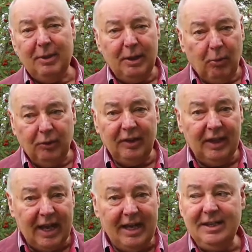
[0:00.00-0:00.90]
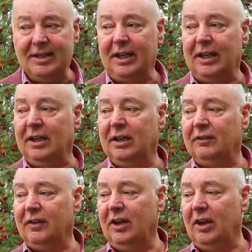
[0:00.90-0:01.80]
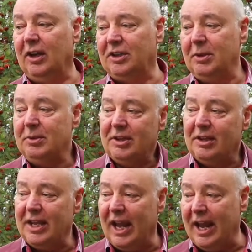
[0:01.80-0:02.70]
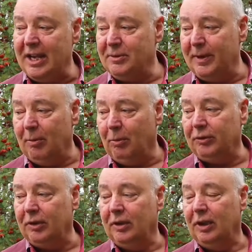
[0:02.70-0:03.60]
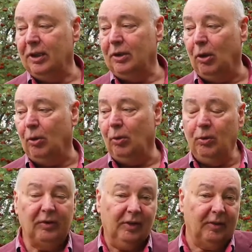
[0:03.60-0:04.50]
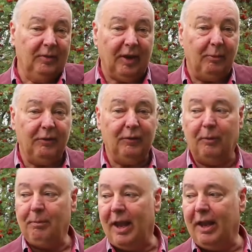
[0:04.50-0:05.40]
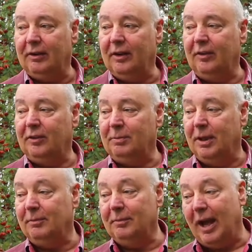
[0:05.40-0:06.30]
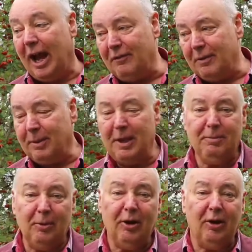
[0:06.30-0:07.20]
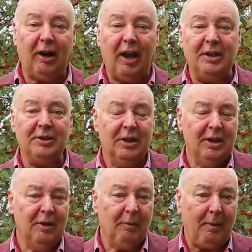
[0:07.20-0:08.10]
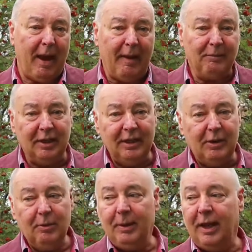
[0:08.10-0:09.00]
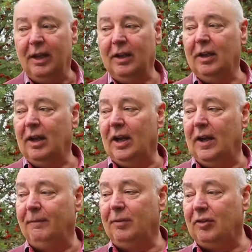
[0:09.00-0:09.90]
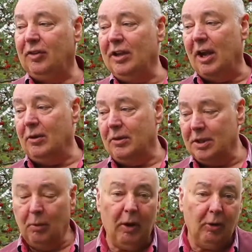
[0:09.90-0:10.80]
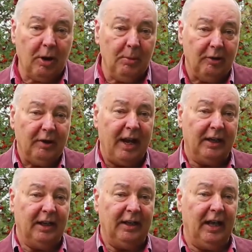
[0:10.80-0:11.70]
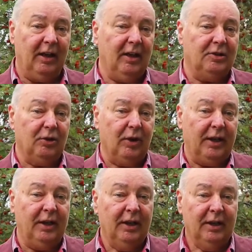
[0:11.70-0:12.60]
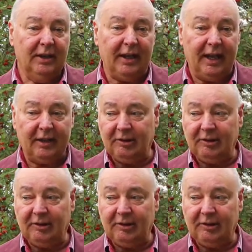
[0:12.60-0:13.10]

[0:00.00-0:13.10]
but it wasn't easy for her. She was at the age when it wasn't cool to sit with your parents, but other people her age were perhaps a little bit slow to welcome her in and let her join their